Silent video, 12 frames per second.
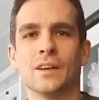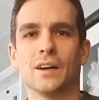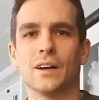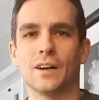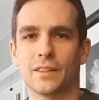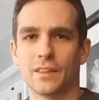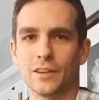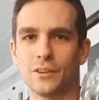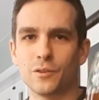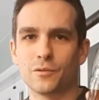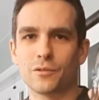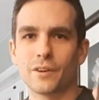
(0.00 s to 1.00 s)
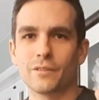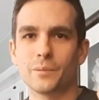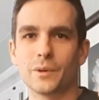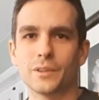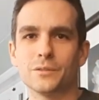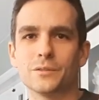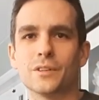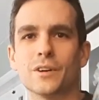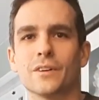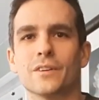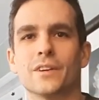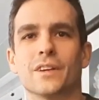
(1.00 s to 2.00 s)
Uh, thank you for everybody who's
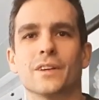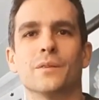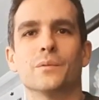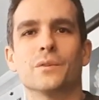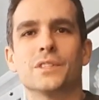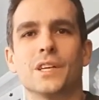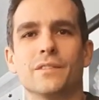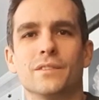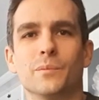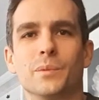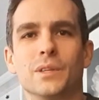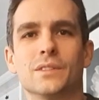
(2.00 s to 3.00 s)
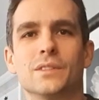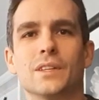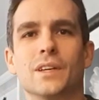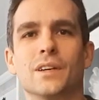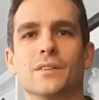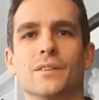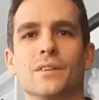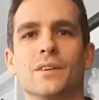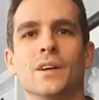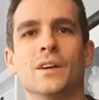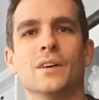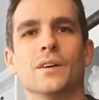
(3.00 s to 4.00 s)
gardening. We're saving the bees together.
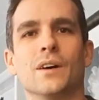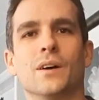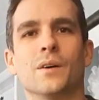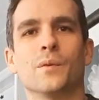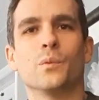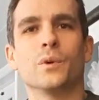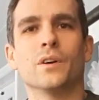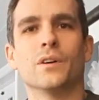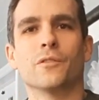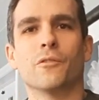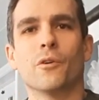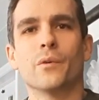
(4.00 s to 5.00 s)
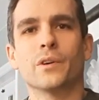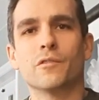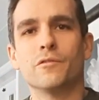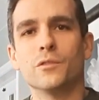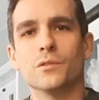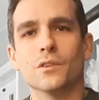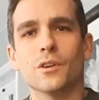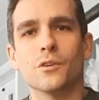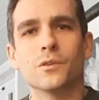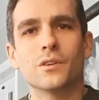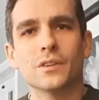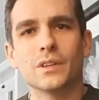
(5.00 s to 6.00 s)
Uh, we are growing food
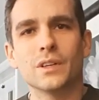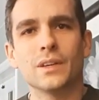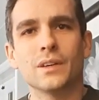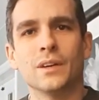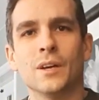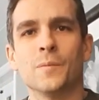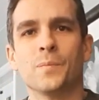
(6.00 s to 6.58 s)
locally.